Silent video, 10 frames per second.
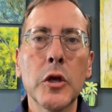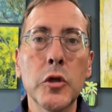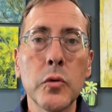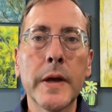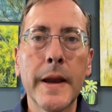
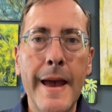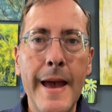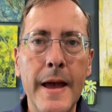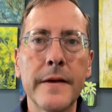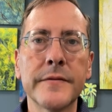You can
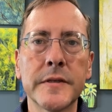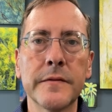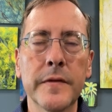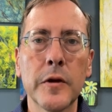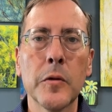have
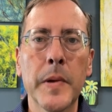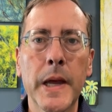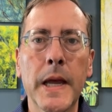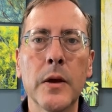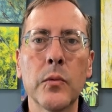severe
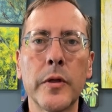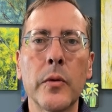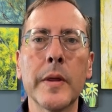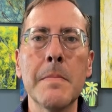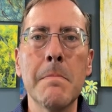pain with
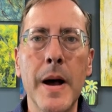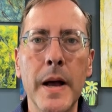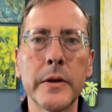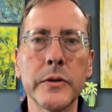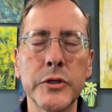only
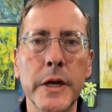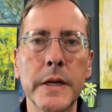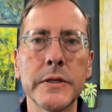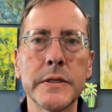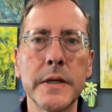mild
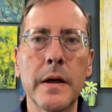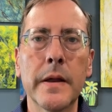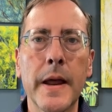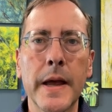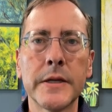changes
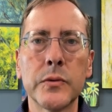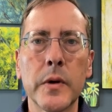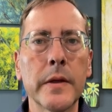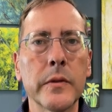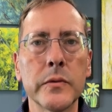on
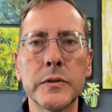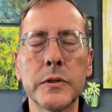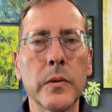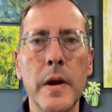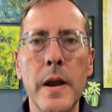x-ray, and those
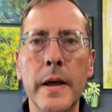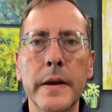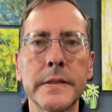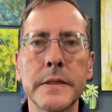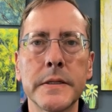two are not
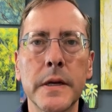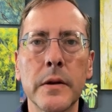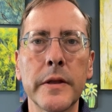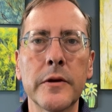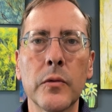
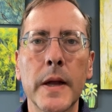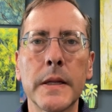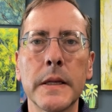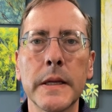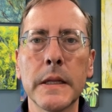necessarily
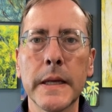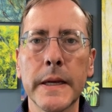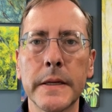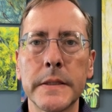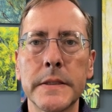directly
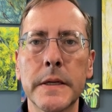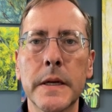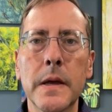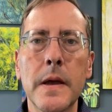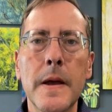linked.
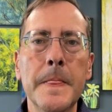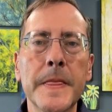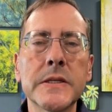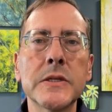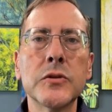
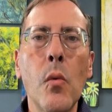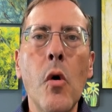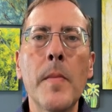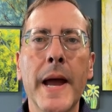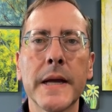This is the
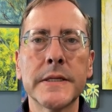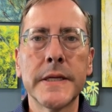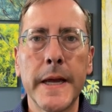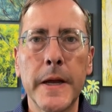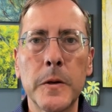Womack
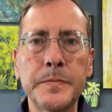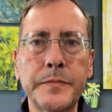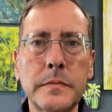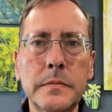scale.